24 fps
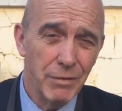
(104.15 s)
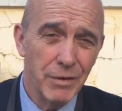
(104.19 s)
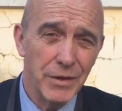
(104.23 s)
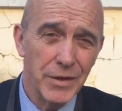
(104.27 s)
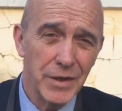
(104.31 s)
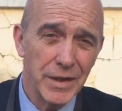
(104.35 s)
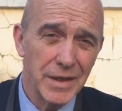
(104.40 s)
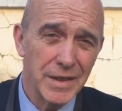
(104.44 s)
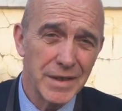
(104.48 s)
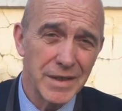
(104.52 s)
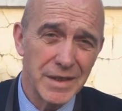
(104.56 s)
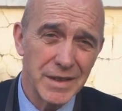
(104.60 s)

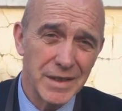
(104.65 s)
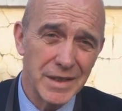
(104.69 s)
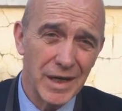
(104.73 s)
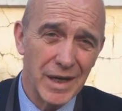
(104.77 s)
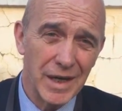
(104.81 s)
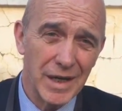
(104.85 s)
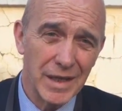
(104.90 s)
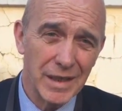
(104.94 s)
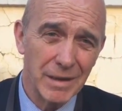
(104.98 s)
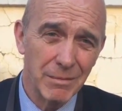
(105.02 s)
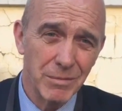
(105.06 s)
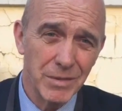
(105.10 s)
Everything is
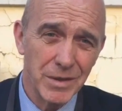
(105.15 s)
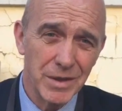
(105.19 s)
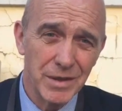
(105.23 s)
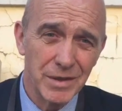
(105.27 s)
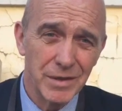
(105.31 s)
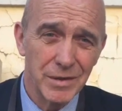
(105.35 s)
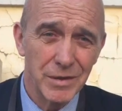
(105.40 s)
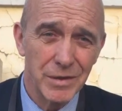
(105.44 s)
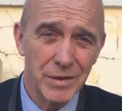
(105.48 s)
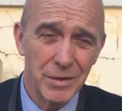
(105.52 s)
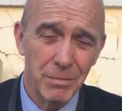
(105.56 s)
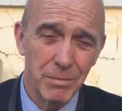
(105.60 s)

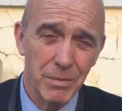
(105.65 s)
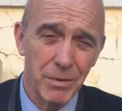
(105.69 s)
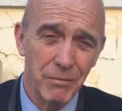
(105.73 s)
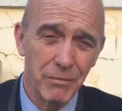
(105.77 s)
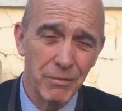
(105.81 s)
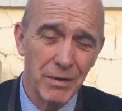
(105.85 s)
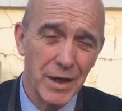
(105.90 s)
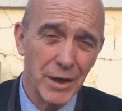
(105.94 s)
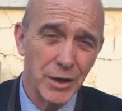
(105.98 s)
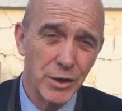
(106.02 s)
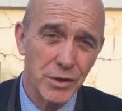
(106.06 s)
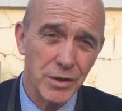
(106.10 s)
timed to
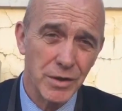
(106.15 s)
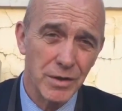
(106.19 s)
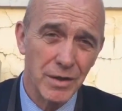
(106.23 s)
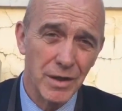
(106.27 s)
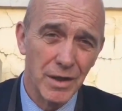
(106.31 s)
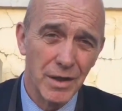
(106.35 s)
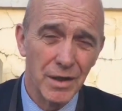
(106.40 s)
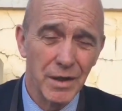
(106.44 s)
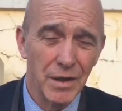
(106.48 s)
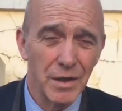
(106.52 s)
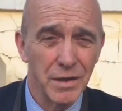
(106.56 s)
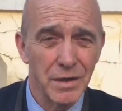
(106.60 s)

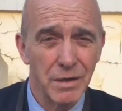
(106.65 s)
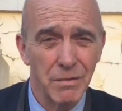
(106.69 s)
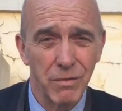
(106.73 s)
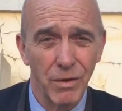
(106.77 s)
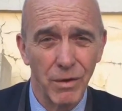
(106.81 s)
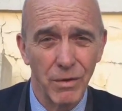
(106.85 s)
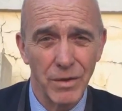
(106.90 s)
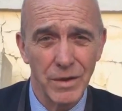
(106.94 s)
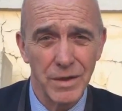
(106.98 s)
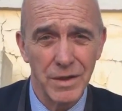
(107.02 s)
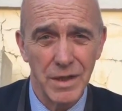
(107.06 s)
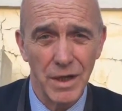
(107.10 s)
perfection as
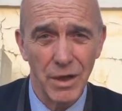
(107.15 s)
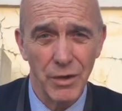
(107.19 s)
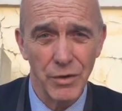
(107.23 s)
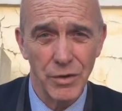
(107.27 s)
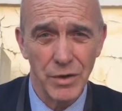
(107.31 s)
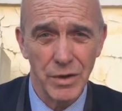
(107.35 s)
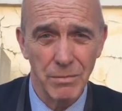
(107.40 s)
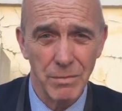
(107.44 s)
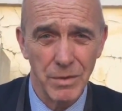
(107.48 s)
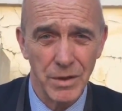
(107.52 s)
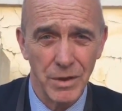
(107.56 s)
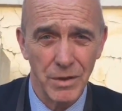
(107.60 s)
far as
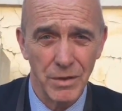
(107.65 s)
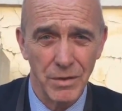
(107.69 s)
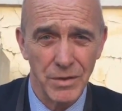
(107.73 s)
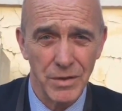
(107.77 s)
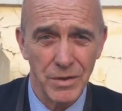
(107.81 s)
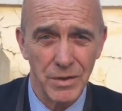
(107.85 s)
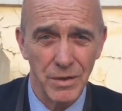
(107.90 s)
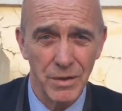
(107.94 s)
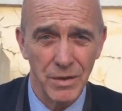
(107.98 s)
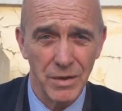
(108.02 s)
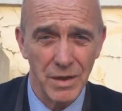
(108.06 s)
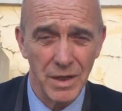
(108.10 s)
terrorism is
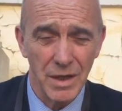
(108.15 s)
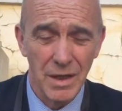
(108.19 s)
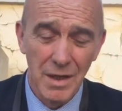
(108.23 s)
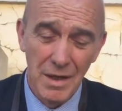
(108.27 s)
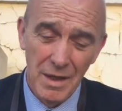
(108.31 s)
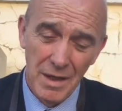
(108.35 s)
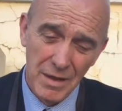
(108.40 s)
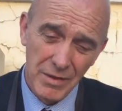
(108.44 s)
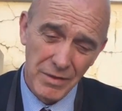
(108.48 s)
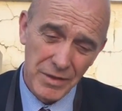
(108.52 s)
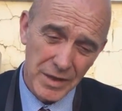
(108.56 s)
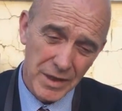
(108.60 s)
concerned.
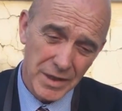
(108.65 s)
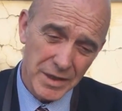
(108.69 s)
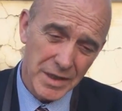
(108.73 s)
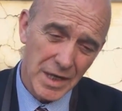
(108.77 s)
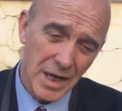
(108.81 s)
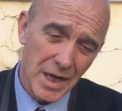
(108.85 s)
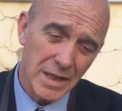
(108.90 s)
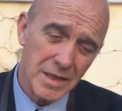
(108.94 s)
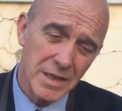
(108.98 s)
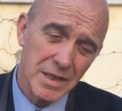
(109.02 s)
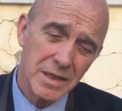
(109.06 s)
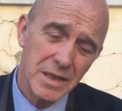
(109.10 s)
The
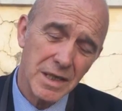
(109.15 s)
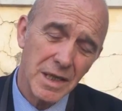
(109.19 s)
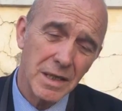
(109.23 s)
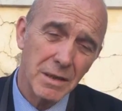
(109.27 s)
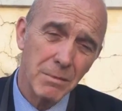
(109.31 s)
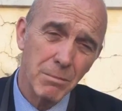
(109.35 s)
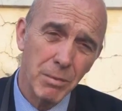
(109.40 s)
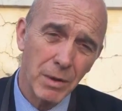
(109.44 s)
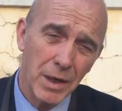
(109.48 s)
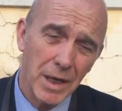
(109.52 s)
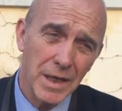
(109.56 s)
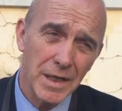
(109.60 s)
attacks
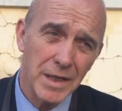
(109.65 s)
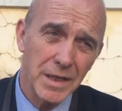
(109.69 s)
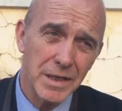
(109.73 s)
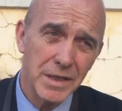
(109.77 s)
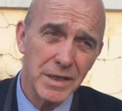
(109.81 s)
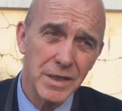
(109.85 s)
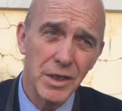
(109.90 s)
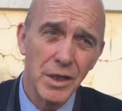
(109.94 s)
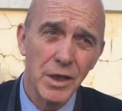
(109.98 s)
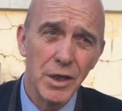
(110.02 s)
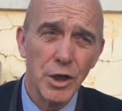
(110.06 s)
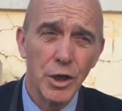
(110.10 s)
take
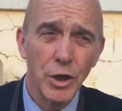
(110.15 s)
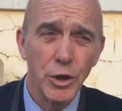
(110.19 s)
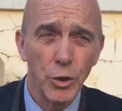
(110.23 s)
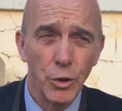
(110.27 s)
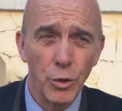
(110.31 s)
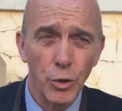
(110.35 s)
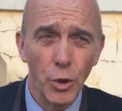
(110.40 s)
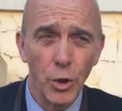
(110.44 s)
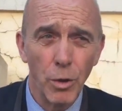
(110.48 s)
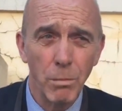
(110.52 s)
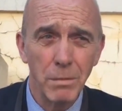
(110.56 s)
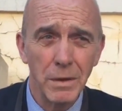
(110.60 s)
place
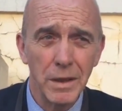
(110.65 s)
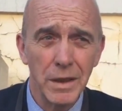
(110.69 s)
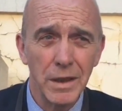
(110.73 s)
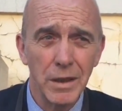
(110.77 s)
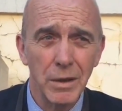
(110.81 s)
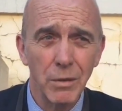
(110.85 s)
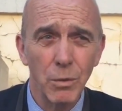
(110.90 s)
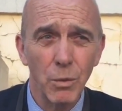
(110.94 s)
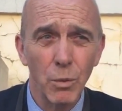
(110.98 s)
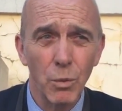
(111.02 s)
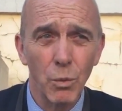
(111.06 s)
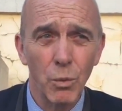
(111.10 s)

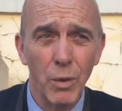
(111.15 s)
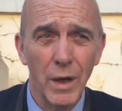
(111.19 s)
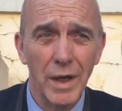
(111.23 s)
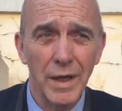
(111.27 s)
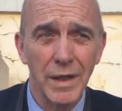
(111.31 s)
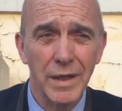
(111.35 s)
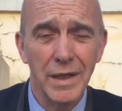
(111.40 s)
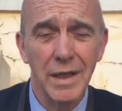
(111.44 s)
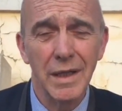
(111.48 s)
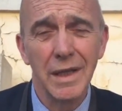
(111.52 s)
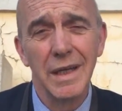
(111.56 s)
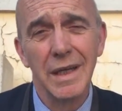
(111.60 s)
normally
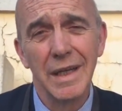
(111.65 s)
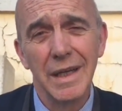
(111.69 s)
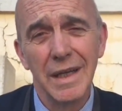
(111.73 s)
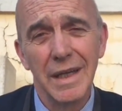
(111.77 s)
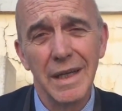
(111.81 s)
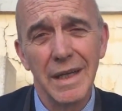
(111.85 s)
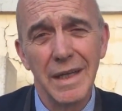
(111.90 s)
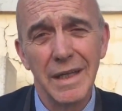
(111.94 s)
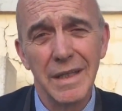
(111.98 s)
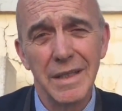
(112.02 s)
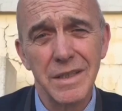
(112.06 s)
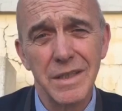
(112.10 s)
when
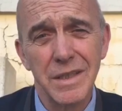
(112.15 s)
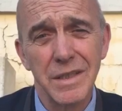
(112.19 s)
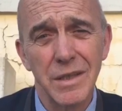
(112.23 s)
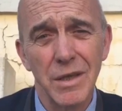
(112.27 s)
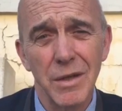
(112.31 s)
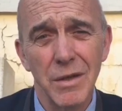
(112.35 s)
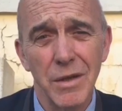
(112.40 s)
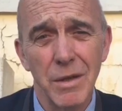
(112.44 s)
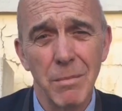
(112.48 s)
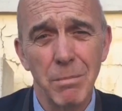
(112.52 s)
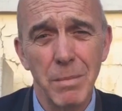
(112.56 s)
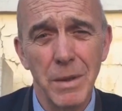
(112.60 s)

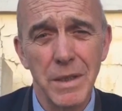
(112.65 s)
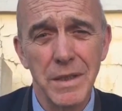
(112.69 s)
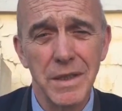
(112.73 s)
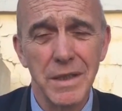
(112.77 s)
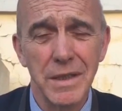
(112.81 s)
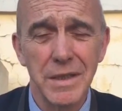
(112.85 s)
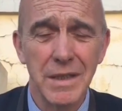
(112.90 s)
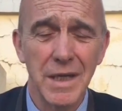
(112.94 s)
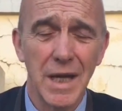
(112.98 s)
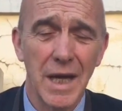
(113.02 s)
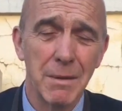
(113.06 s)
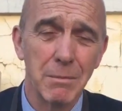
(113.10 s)
it's the
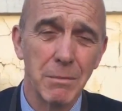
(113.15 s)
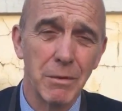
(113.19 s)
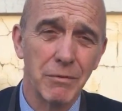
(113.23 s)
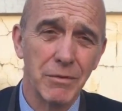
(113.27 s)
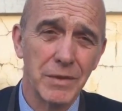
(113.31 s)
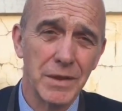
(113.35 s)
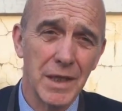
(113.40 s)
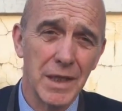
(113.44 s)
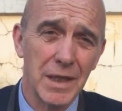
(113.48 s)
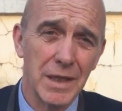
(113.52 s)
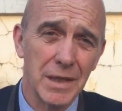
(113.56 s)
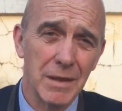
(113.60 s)
busy time
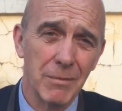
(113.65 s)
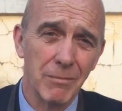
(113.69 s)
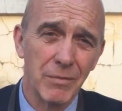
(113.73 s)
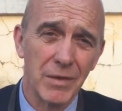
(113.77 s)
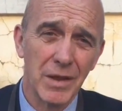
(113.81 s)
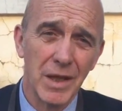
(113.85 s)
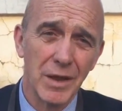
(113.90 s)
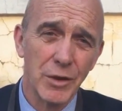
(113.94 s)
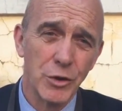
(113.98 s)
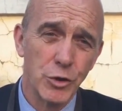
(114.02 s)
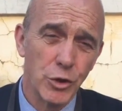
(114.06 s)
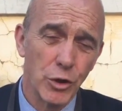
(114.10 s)
of day,
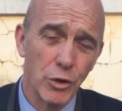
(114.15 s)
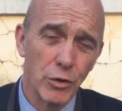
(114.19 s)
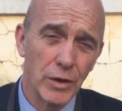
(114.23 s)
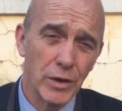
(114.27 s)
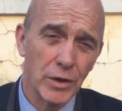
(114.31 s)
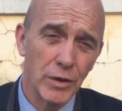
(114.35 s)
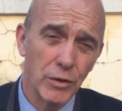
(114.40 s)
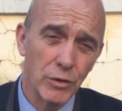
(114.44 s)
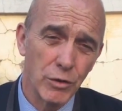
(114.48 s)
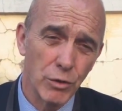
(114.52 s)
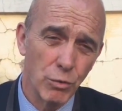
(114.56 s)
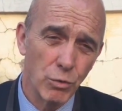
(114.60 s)

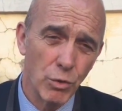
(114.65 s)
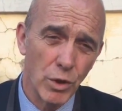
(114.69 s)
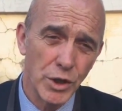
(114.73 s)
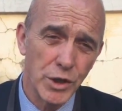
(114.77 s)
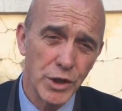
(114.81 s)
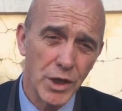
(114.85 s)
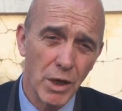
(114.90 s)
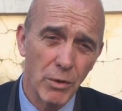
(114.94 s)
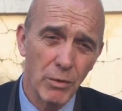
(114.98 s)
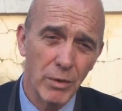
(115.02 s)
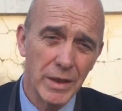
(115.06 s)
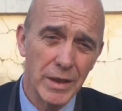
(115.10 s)
during the
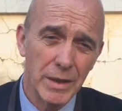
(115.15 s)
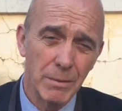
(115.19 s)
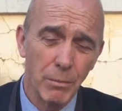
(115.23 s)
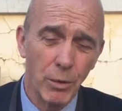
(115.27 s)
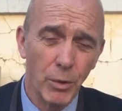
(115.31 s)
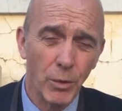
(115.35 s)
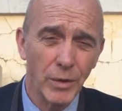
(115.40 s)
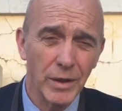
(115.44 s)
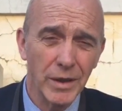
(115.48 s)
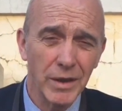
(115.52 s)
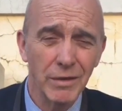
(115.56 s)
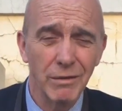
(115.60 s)
rush hour in the
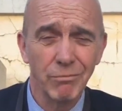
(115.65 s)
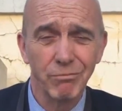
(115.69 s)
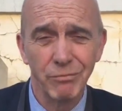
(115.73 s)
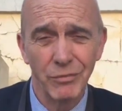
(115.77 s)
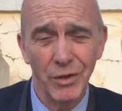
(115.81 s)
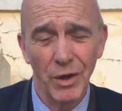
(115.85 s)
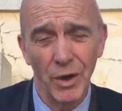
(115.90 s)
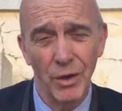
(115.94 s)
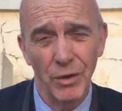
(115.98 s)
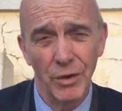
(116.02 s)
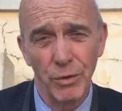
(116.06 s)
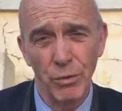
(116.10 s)

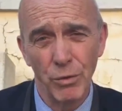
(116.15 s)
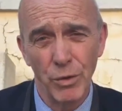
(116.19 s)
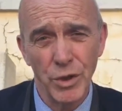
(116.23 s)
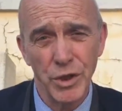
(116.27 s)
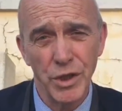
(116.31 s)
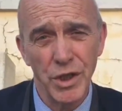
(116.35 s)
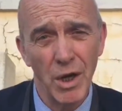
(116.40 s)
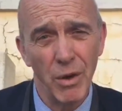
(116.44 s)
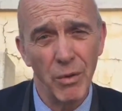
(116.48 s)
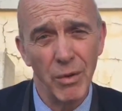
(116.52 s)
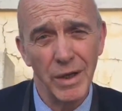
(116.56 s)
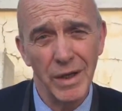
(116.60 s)
morning or the
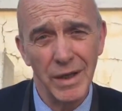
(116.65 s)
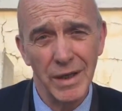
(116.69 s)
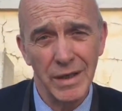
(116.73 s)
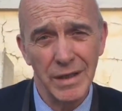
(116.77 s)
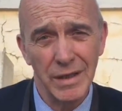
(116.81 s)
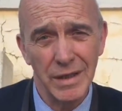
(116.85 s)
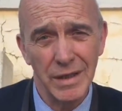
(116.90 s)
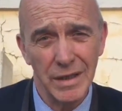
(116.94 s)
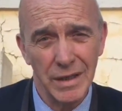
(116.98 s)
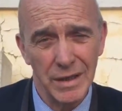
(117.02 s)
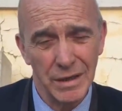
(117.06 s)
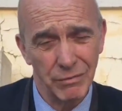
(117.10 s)
rush hour in
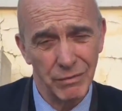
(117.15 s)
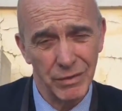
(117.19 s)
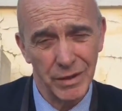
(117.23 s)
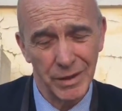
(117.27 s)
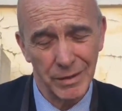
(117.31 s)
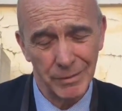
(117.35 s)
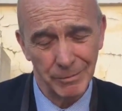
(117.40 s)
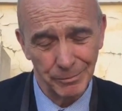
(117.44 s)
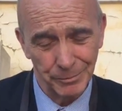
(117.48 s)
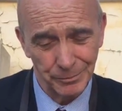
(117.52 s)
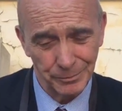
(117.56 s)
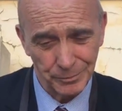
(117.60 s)
the
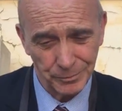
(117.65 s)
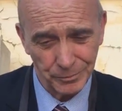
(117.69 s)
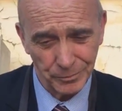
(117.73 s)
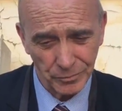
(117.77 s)
evening.